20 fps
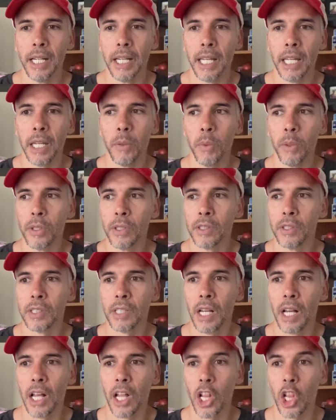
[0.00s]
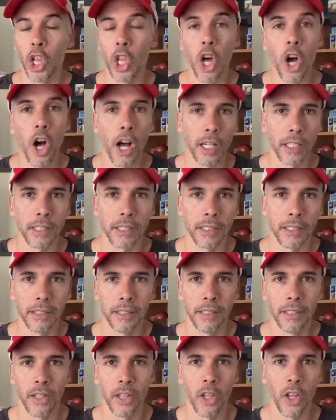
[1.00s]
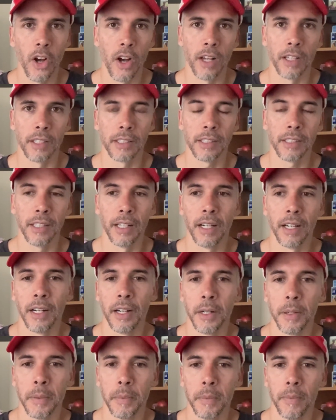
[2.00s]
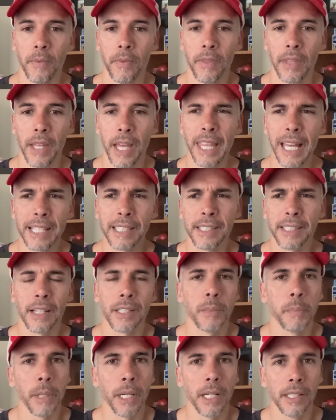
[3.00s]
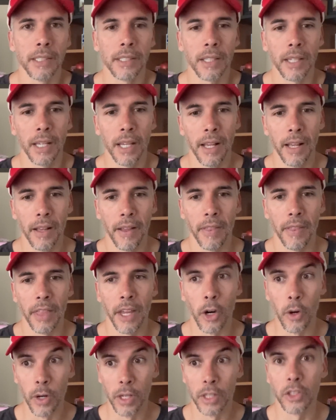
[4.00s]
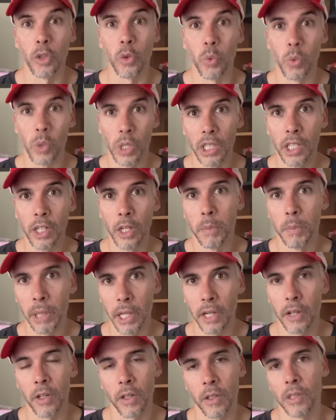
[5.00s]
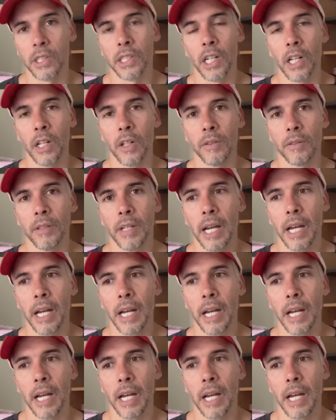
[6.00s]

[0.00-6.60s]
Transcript: He was lost, lost. Um, and that sucks because there is a really good player in Cancelo.